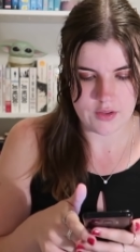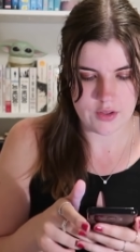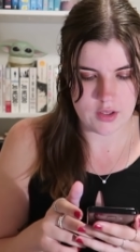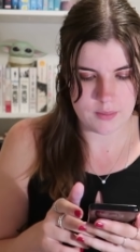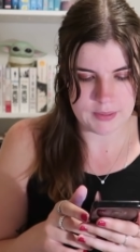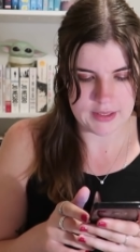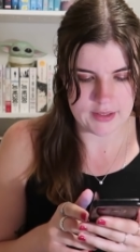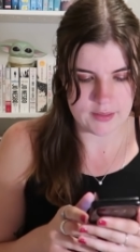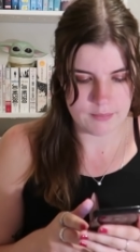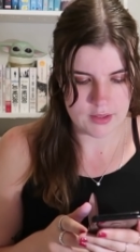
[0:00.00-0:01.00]
Who played
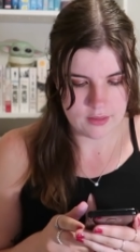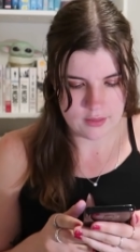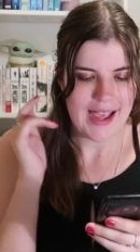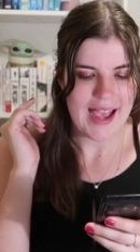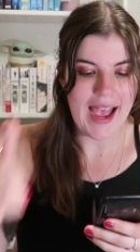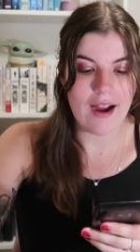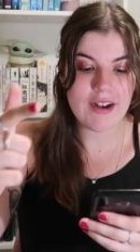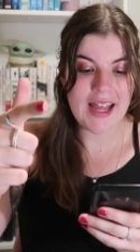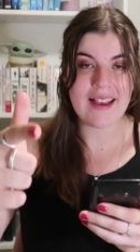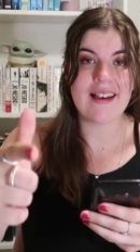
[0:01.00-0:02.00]
him?
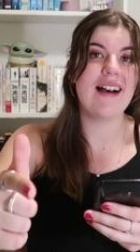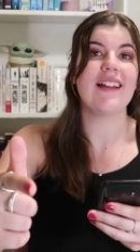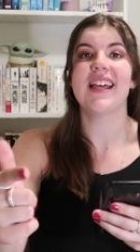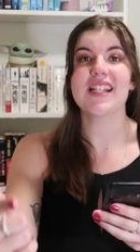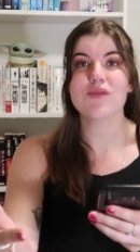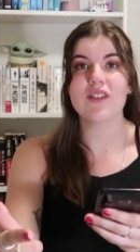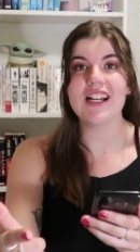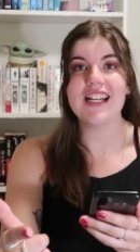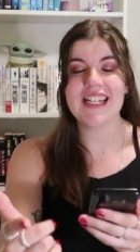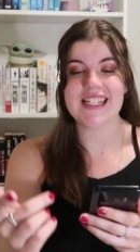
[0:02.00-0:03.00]
Aaron Eckhart, that's
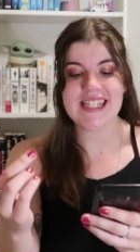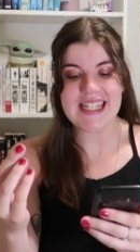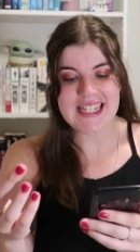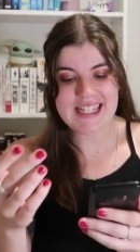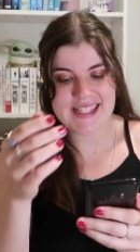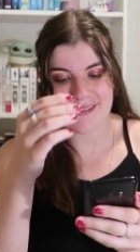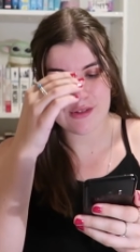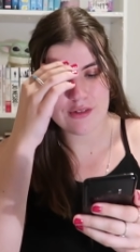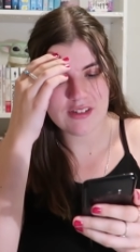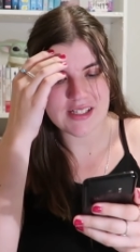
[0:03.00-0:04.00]
right. Yes, of
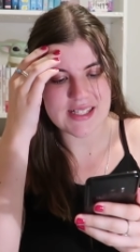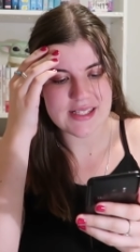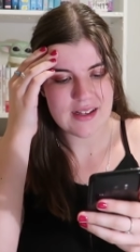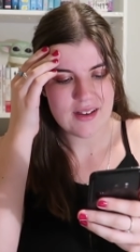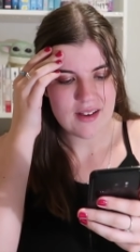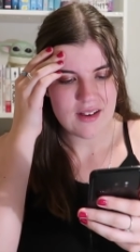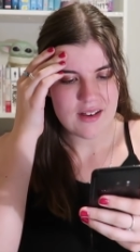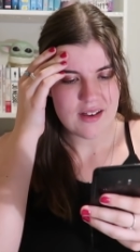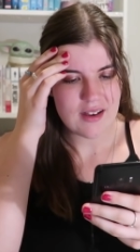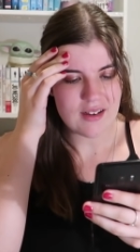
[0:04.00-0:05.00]
course.
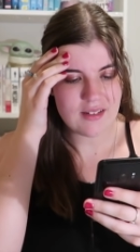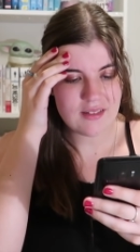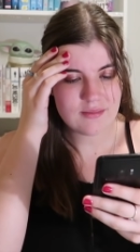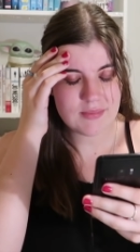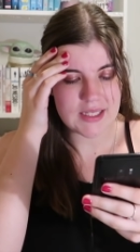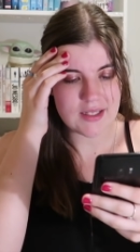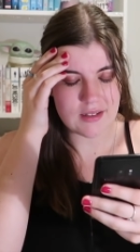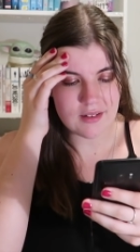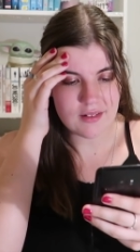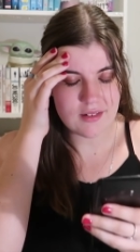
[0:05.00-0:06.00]
Oh my
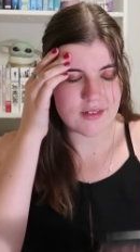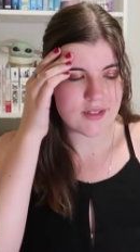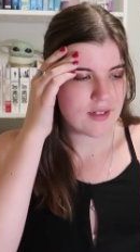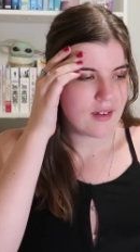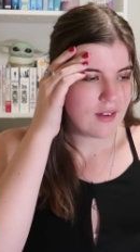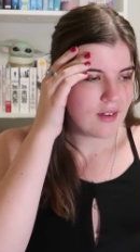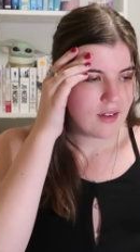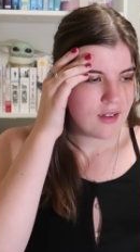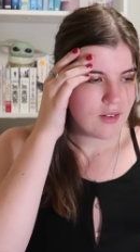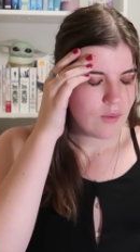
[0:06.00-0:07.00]
gosh.
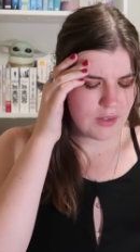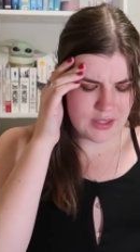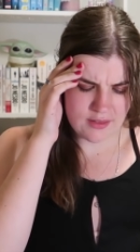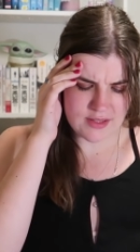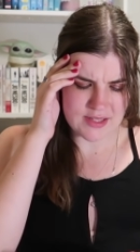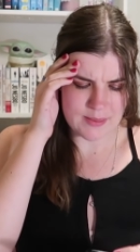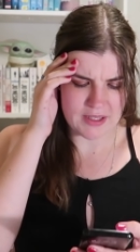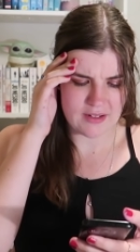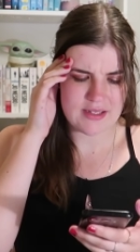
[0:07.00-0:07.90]
What else has he been in?